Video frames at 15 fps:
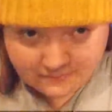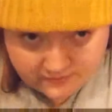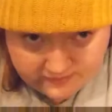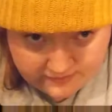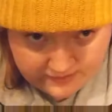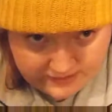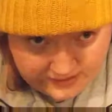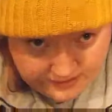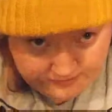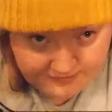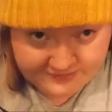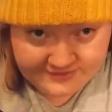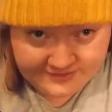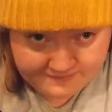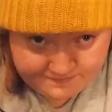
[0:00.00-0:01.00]
were,
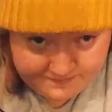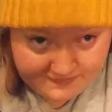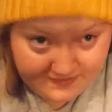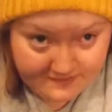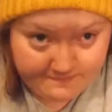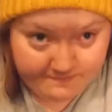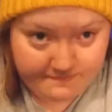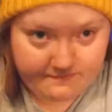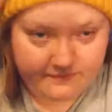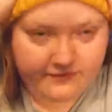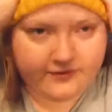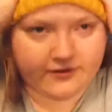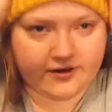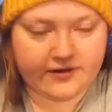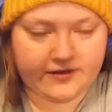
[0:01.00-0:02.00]

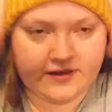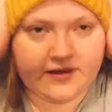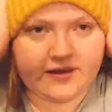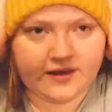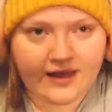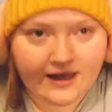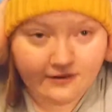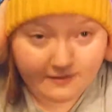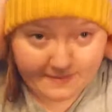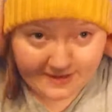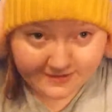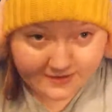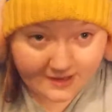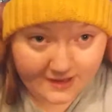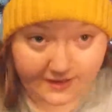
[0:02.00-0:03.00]
the Owl
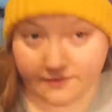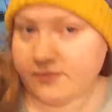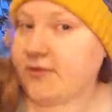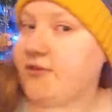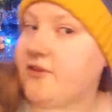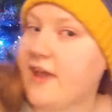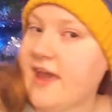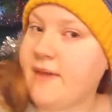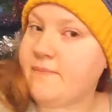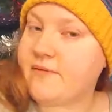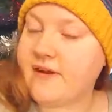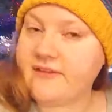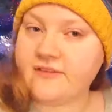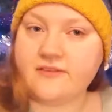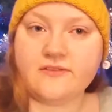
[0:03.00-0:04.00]
About yarn was a
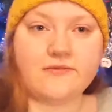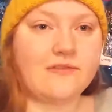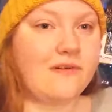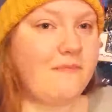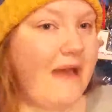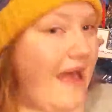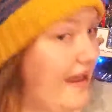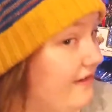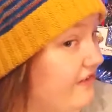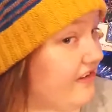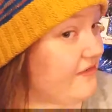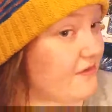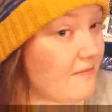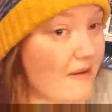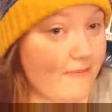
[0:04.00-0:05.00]
present from
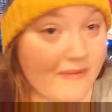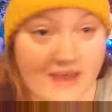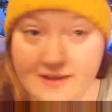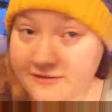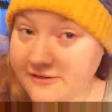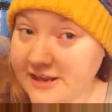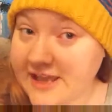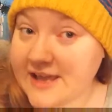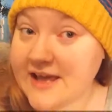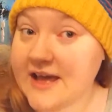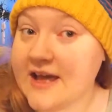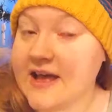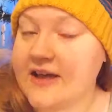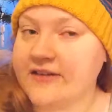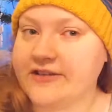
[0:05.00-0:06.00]
Angie for my birthday,
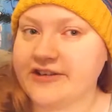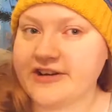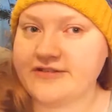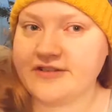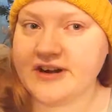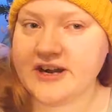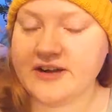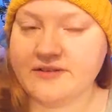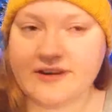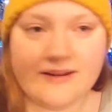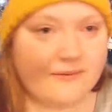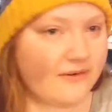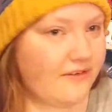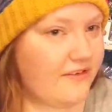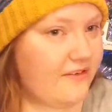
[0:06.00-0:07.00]
so I really,
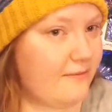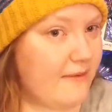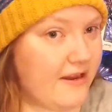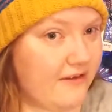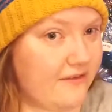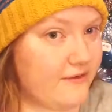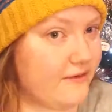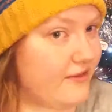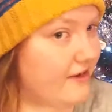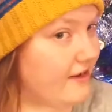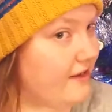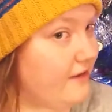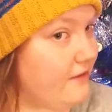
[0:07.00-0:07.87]
really wanted to make sure that I